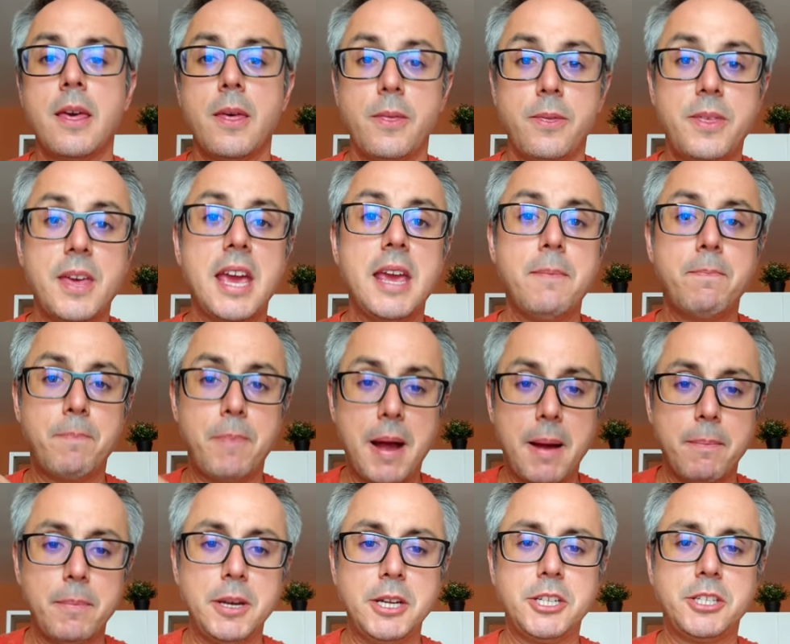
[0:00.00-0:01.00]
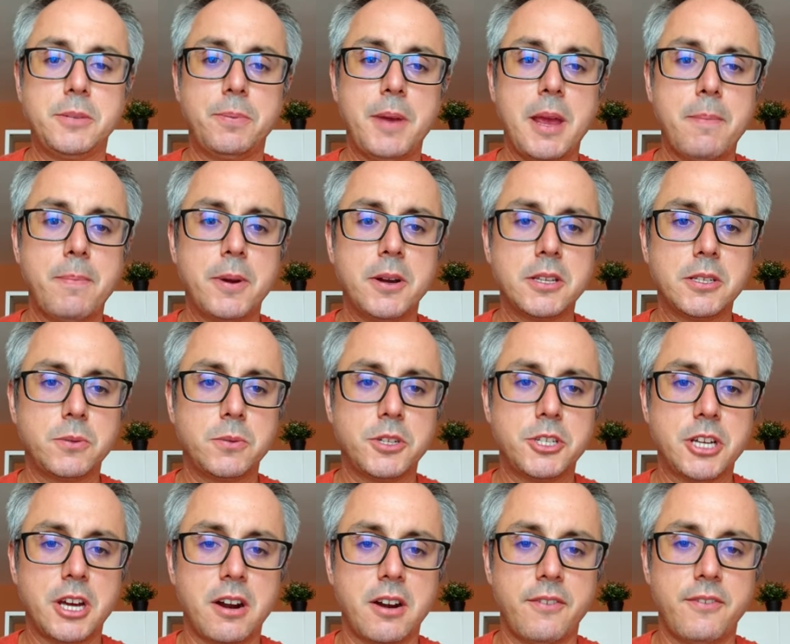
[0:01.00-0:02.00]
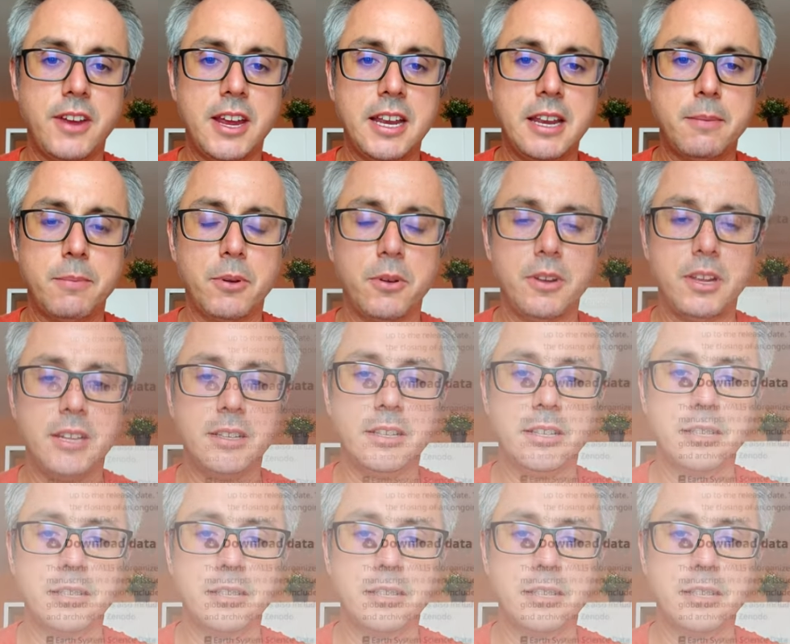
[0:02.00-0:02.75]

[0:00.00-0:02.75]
They published papers which are available in